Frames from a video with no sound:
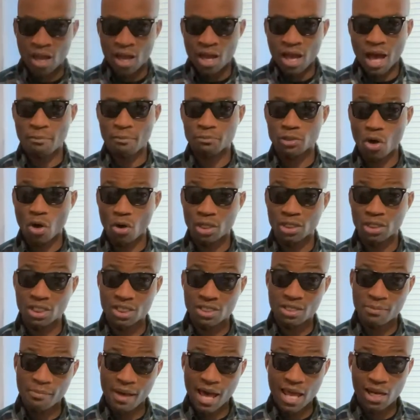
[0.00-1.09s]
I'm talking to
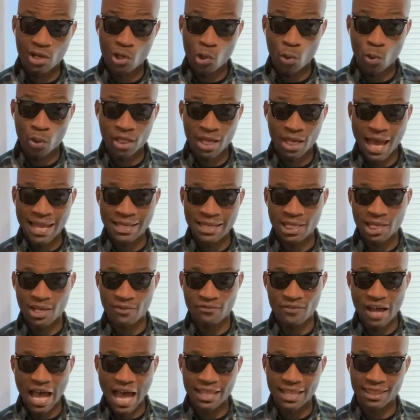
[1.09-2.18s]
somebody who can
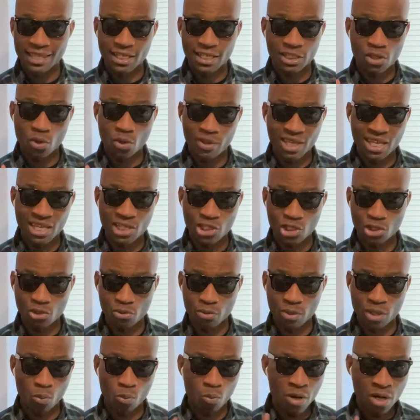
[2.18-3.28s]
identify that your history
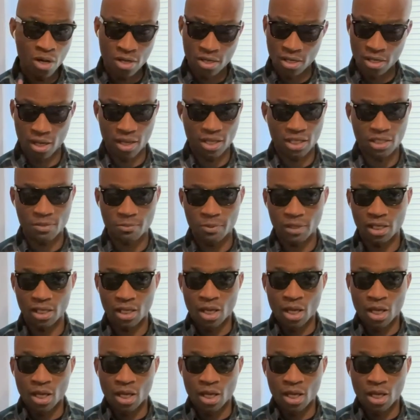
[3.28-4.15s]
was, but